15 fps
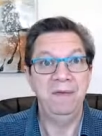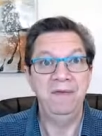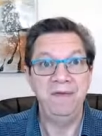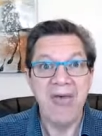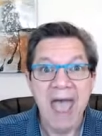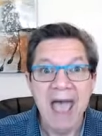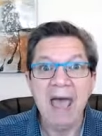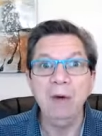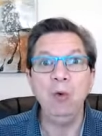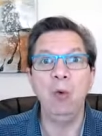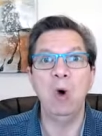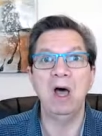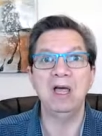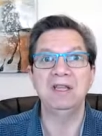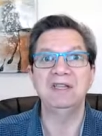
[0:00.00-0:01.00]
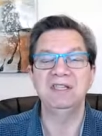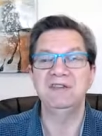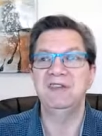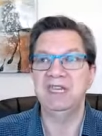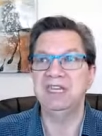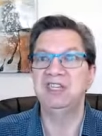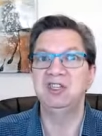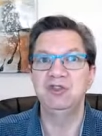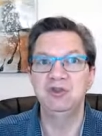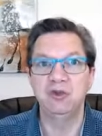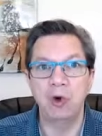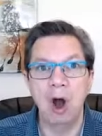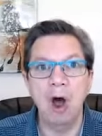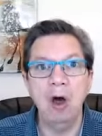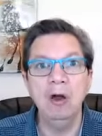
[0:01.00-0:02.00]
that was the
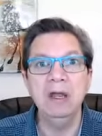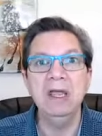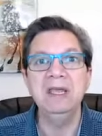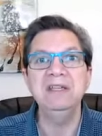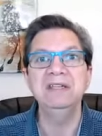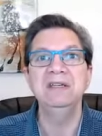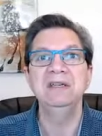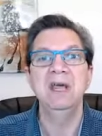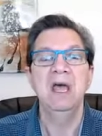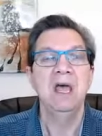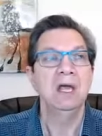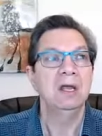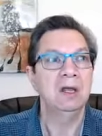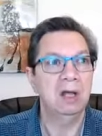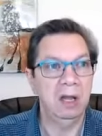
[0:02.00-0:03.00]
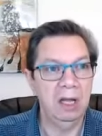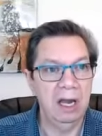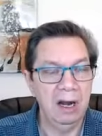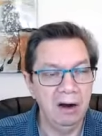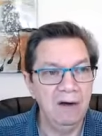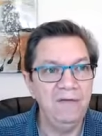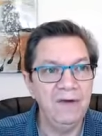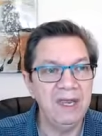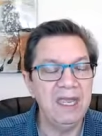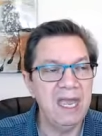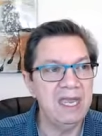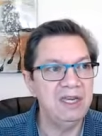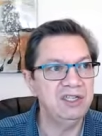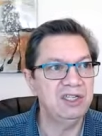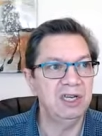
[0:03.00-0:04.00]
strongest
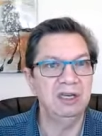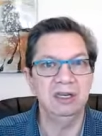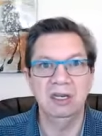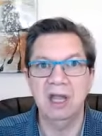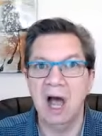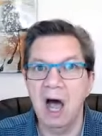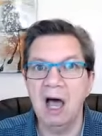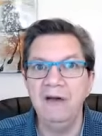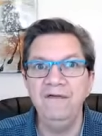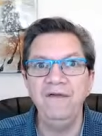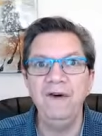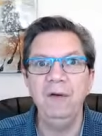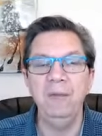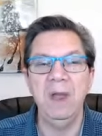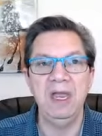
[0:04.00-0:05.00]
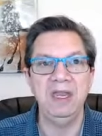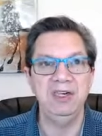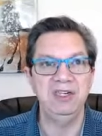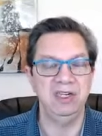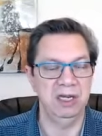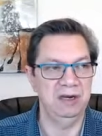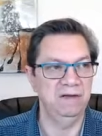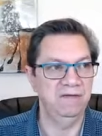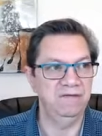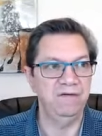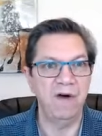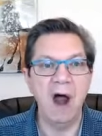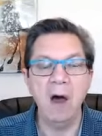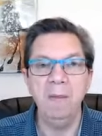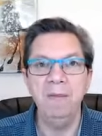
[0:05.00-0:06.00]
clarification, confirmation
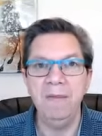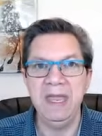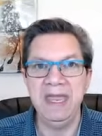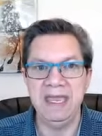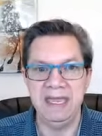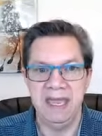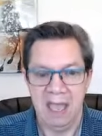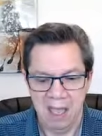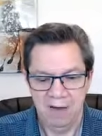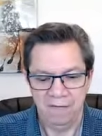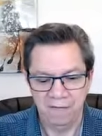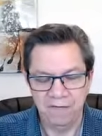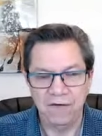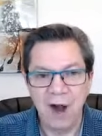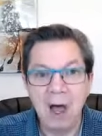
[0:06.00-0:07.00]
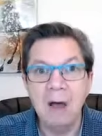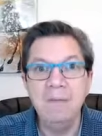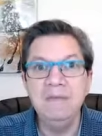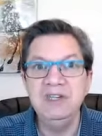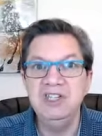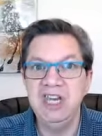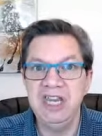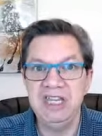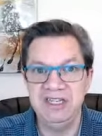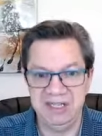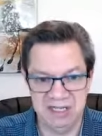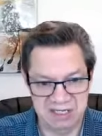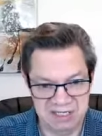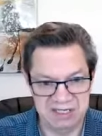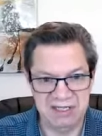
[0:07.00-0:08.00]
from me, from
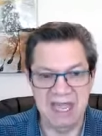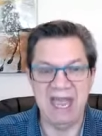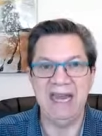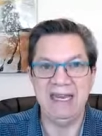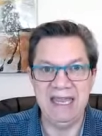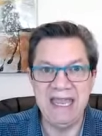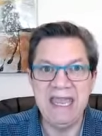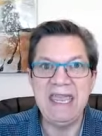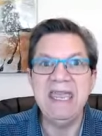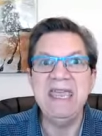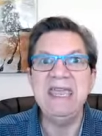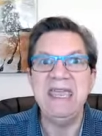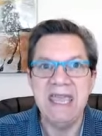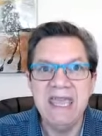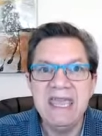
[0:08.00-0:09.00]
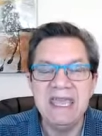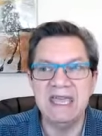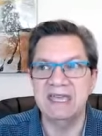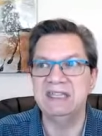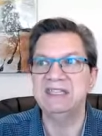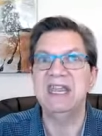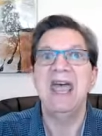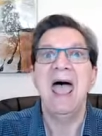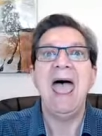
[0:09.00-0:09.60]
Jesus, that He is